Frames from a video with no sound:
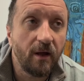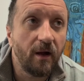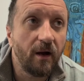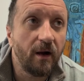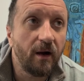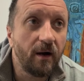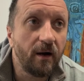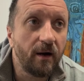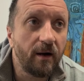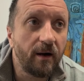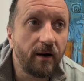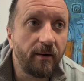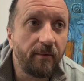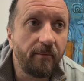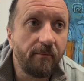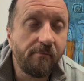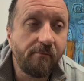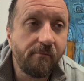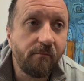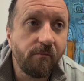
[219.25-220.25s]

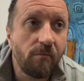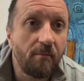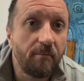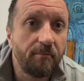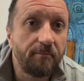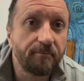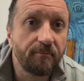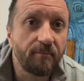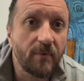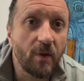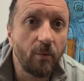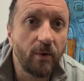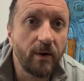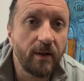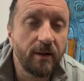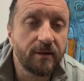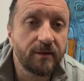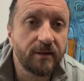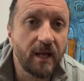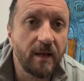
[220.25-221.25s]
What
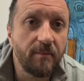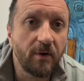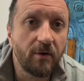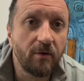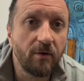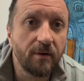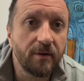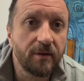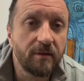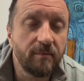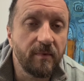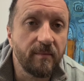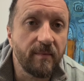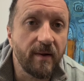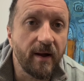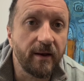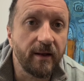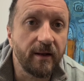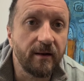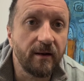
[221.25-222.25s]
else came across to me
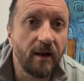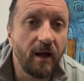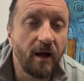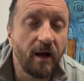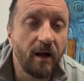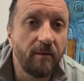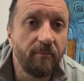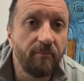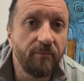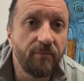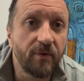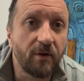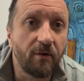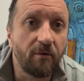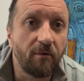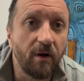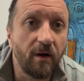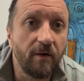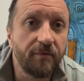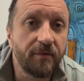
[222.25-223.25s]
about it? The
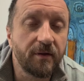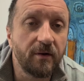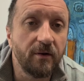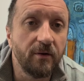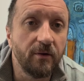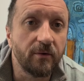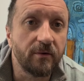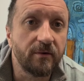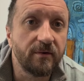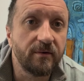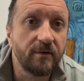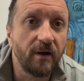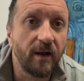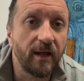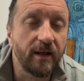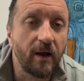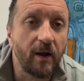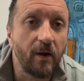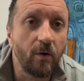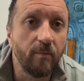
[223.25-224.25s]
graphs looked
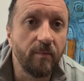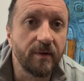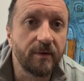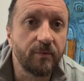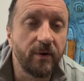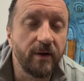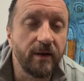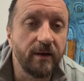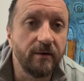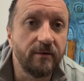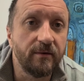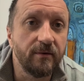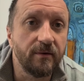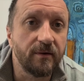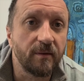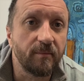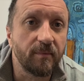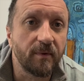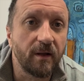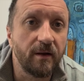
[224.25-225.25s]
like I almost went into
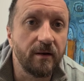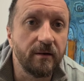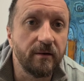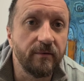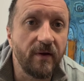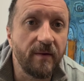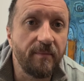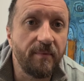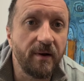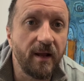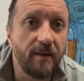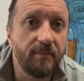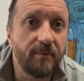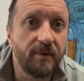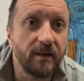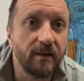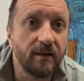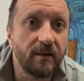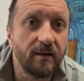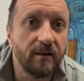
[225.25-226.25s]
some kind of
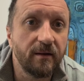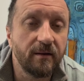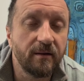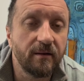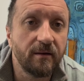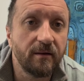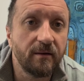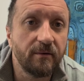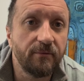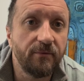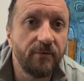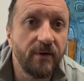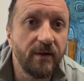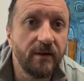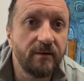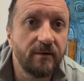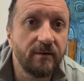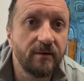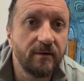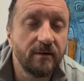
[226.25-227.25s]
epileptic
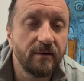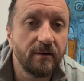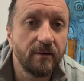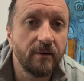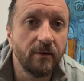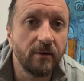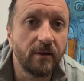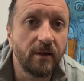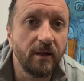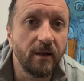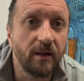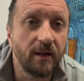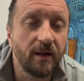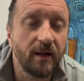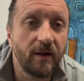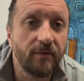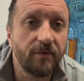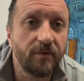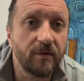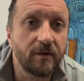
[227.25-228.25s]
fit looking
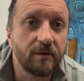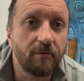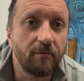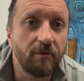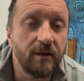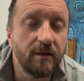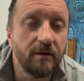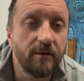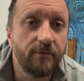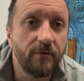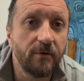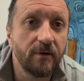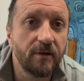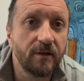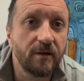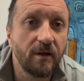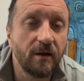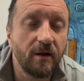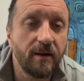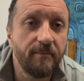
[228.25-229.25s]
at the screen the
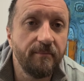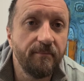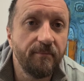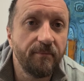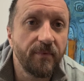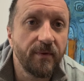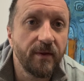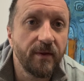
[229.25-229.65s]
first time.